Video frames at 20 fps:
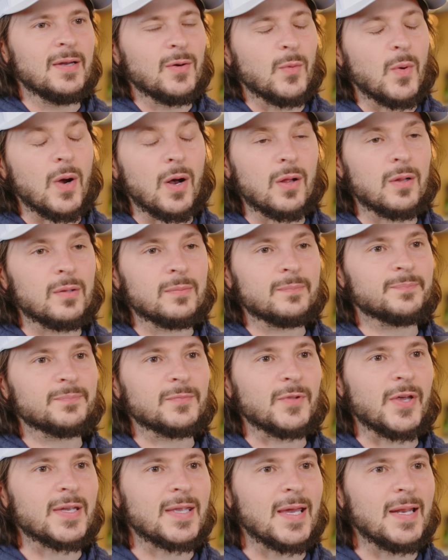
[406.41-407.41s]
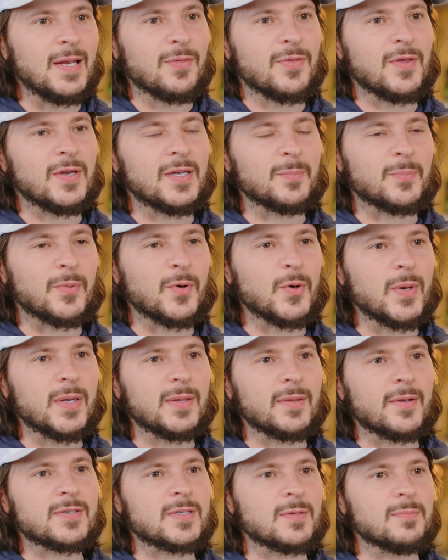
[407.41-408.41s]
Well, like anything in
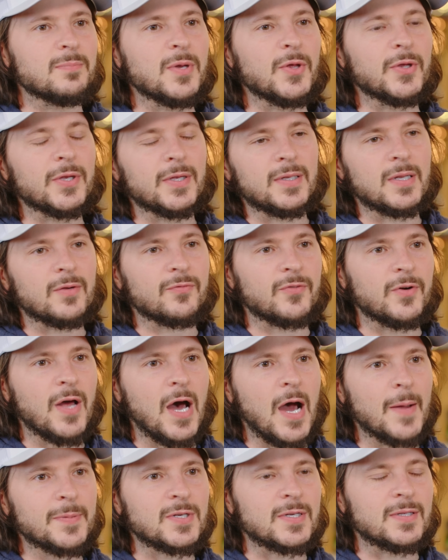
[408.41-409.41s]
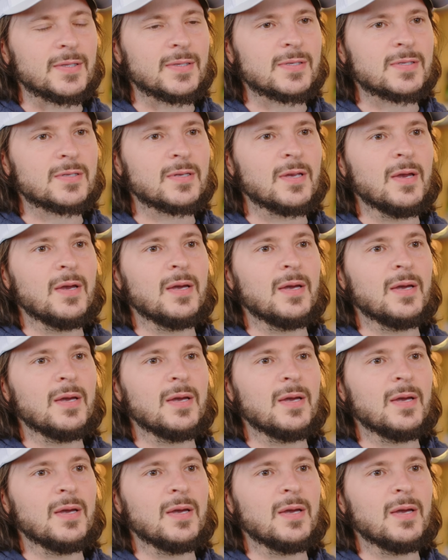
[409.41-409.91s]
brewing, there's a million different options,